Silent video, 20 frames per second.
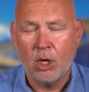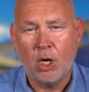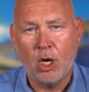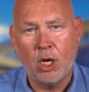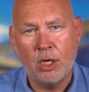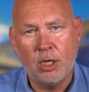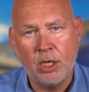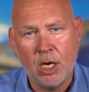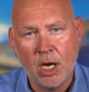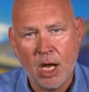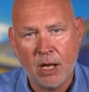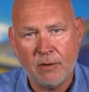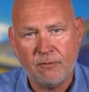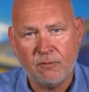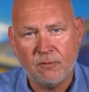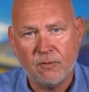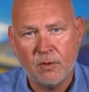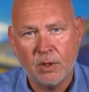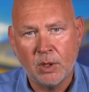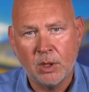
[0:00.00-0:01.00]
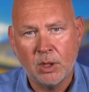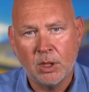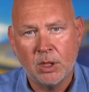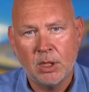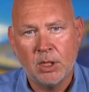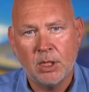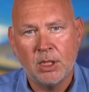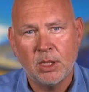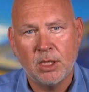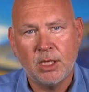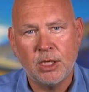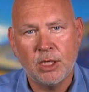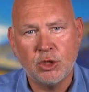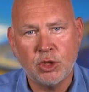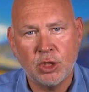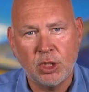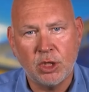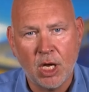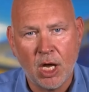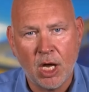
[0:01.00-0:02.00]
enough is
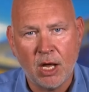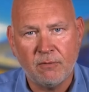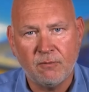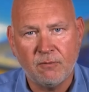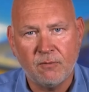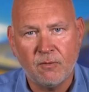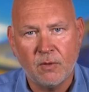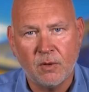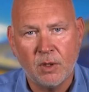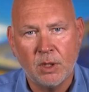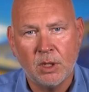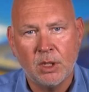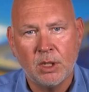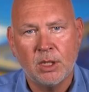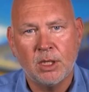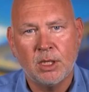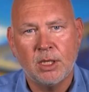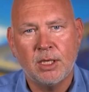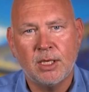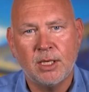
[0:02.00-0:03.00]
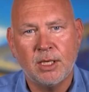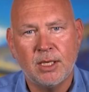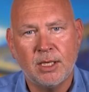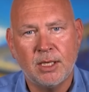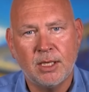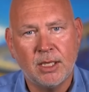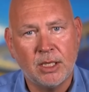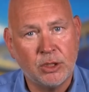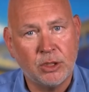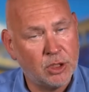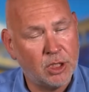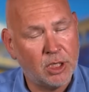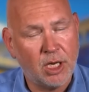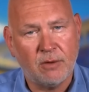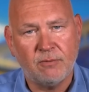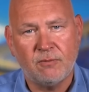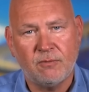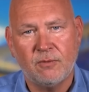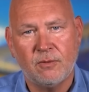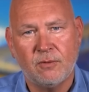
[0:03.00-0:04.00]
enough is
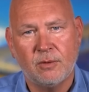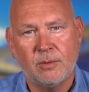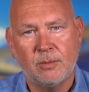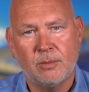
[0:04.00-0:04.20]
enough.